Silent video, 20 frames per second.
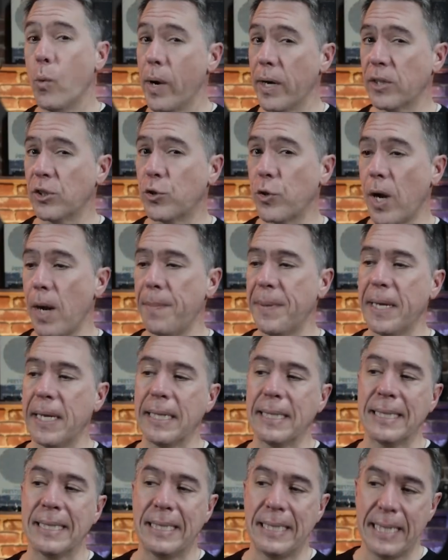Whereas dropping
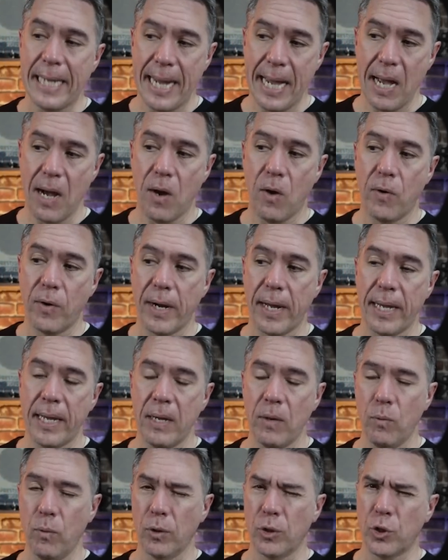it down,
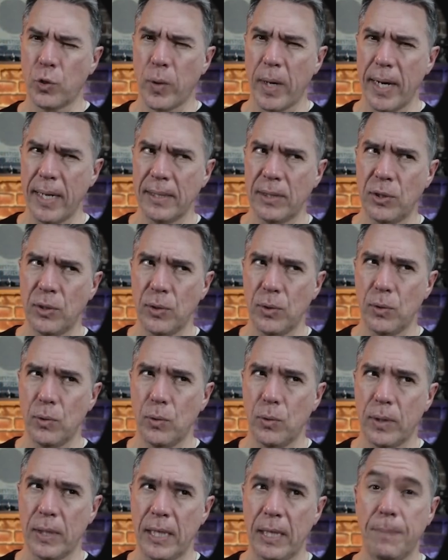it will try
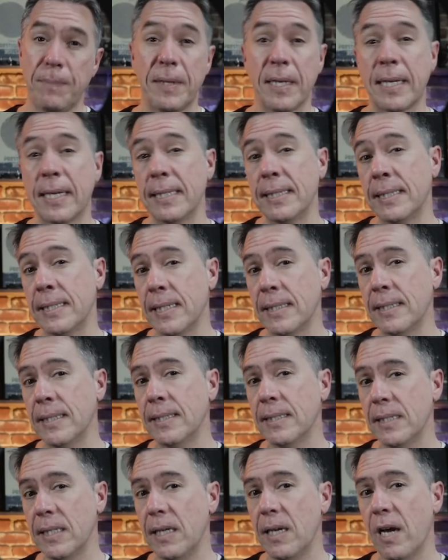to keep the
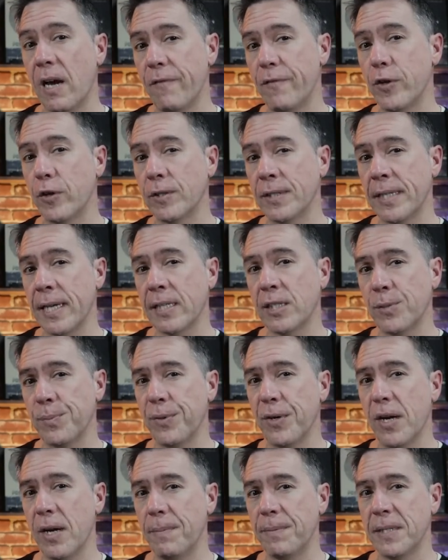consistency of your text
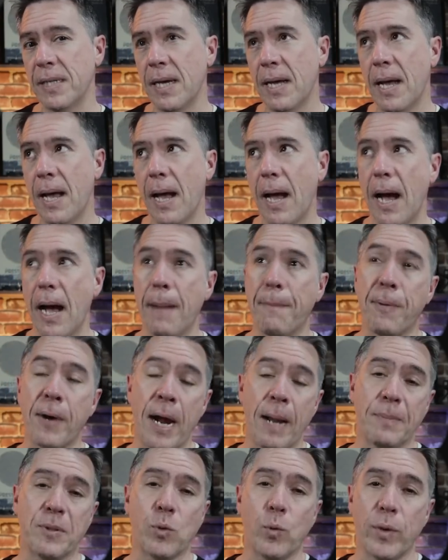prompt, uh,
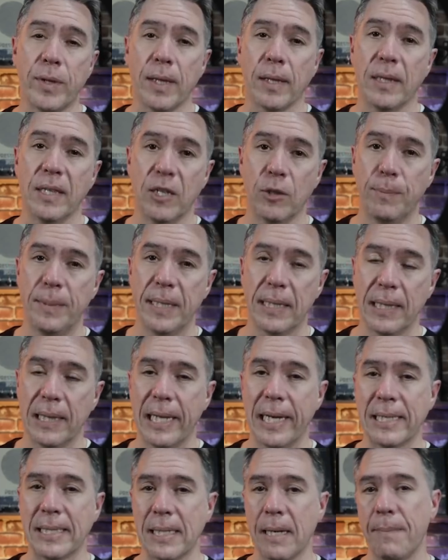perhaps with a little bit
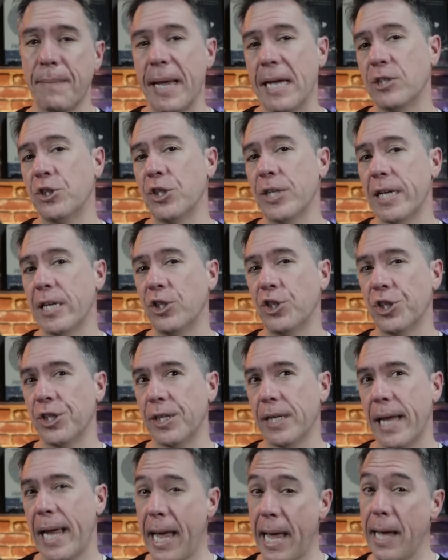less
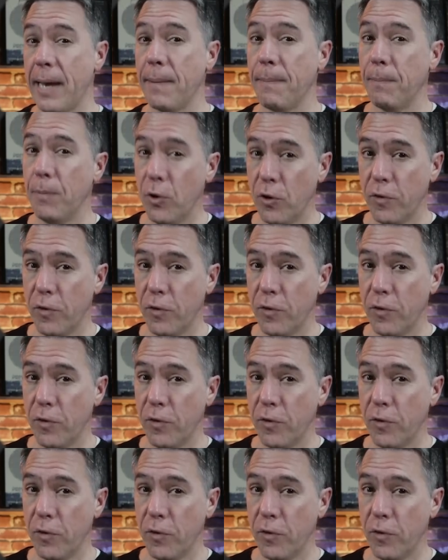imagination and